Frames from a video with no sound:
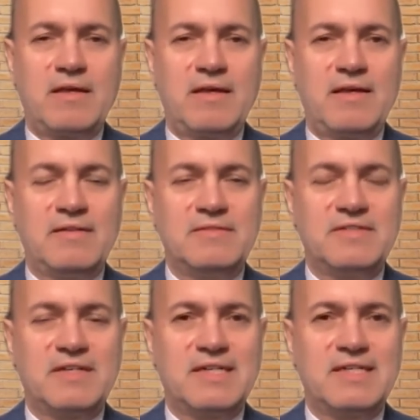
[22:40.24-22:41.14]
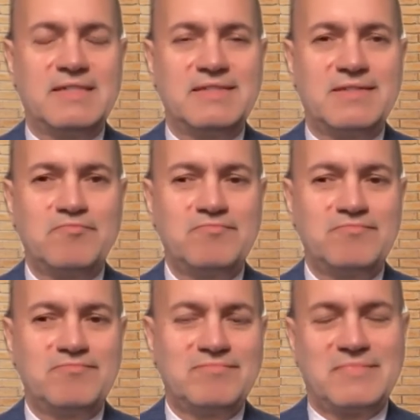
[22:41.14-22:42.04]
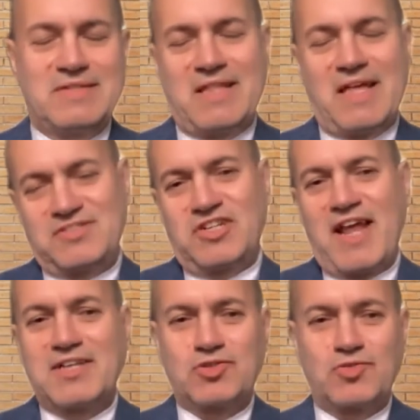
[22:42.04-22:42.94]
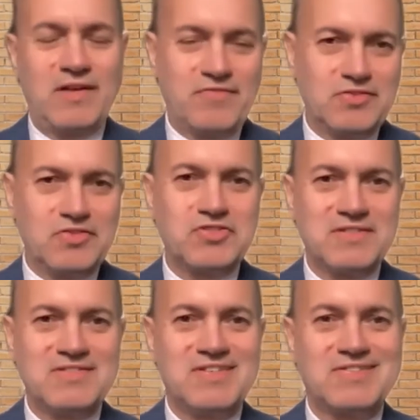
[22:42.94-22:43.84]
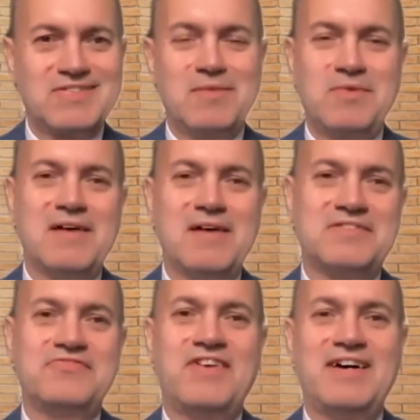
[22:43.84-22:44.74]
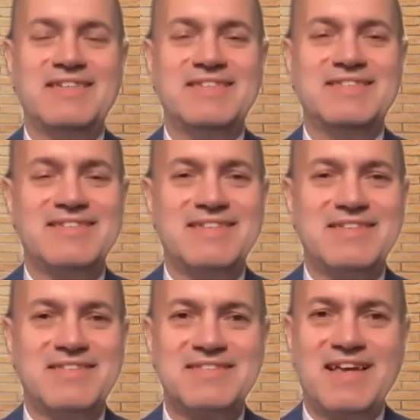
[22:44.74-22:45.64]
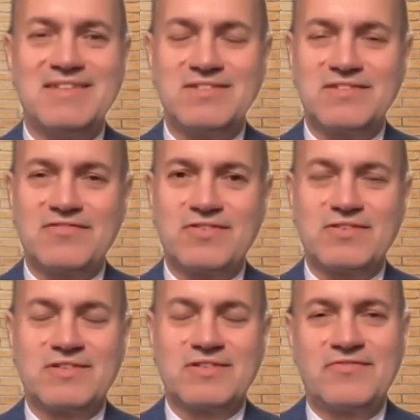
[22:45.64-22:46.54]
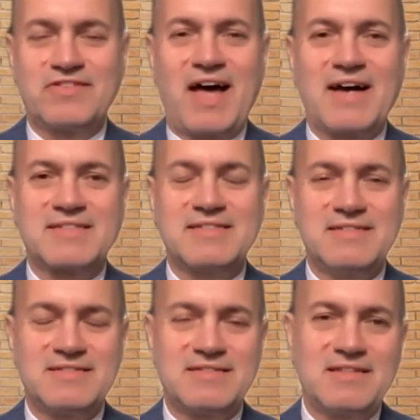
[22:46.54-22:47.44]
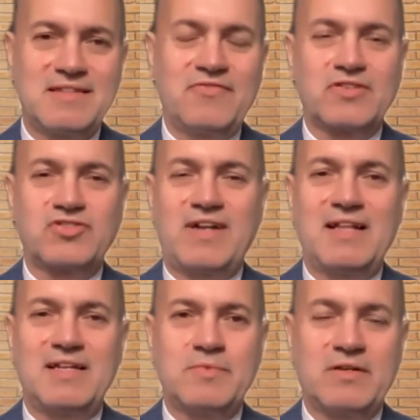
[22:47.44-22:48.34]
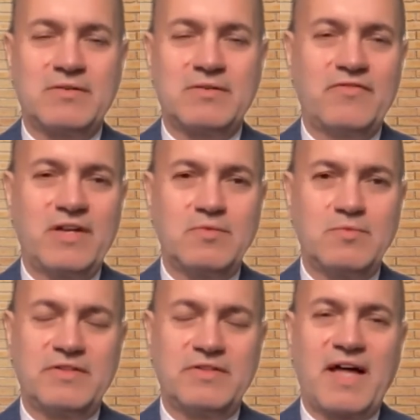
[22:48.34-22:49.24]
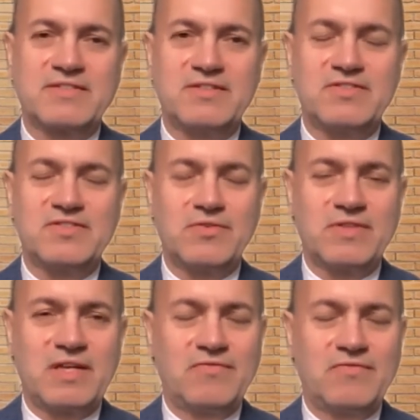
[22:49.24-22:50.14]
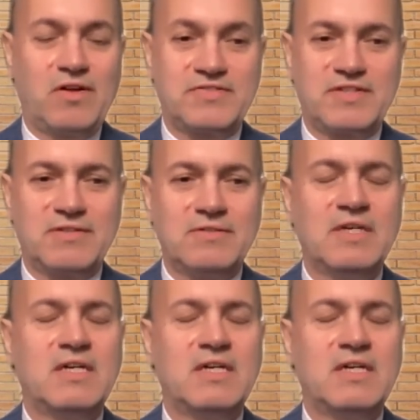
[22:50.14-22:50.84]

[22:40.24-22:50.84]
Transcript: And you know, it's a natural evolution since Cable Labs defined, you know, the standard for DOCSIS and the functionality available in DOCSIS. So they've also